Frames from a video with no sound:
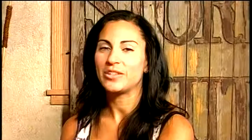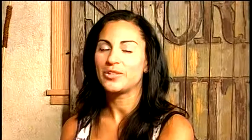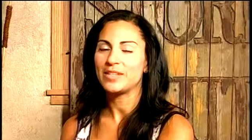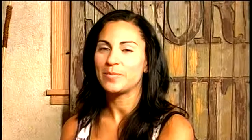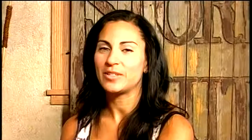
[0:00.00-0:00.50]
to your
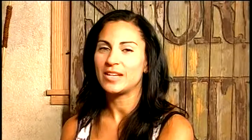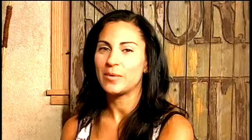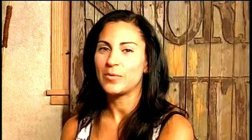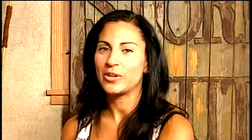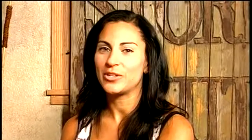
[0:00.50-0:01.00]
Steamboat Today
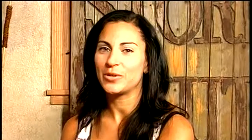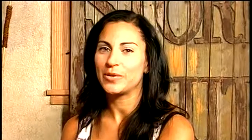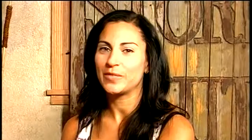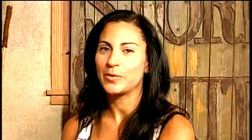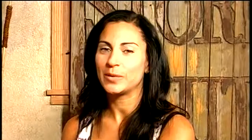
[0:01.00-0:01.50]
morning show,
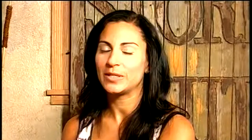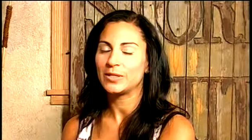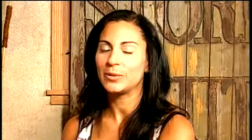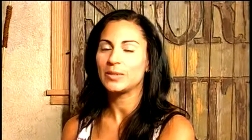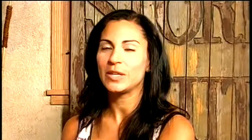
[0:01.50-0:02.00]
everyone.
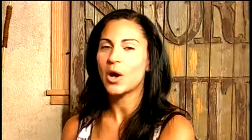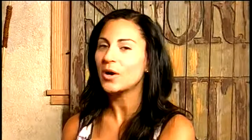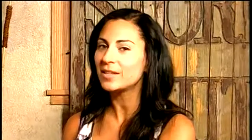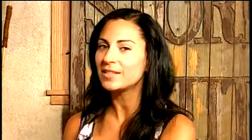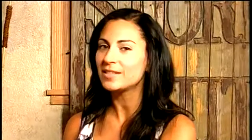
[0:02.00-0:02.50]
Suzie
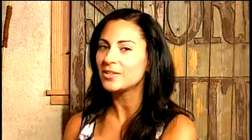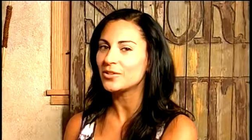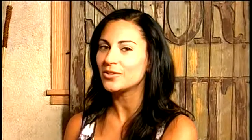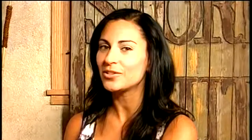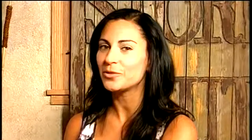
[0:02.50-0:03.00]
Hawkins
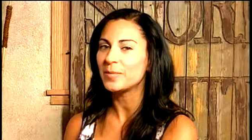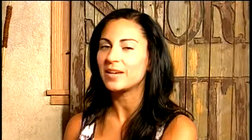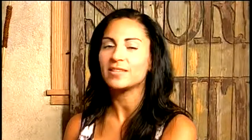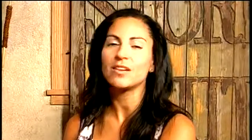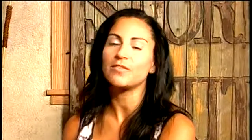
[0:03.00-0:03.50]
here to make
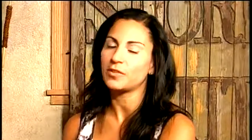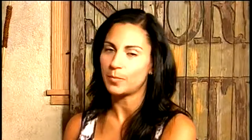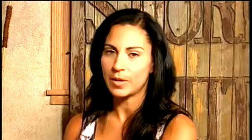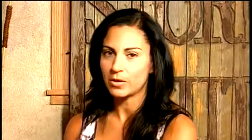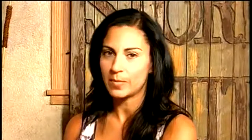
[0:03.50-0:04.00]
us all feel
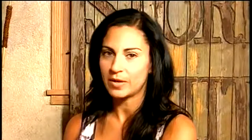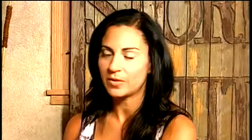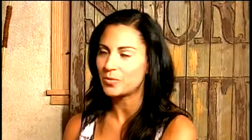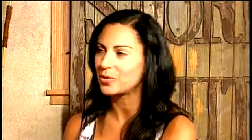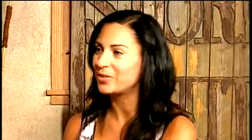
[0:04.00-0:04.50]
better about the
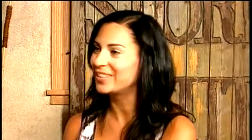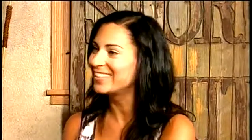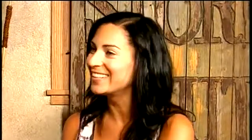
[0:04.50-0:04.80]
world.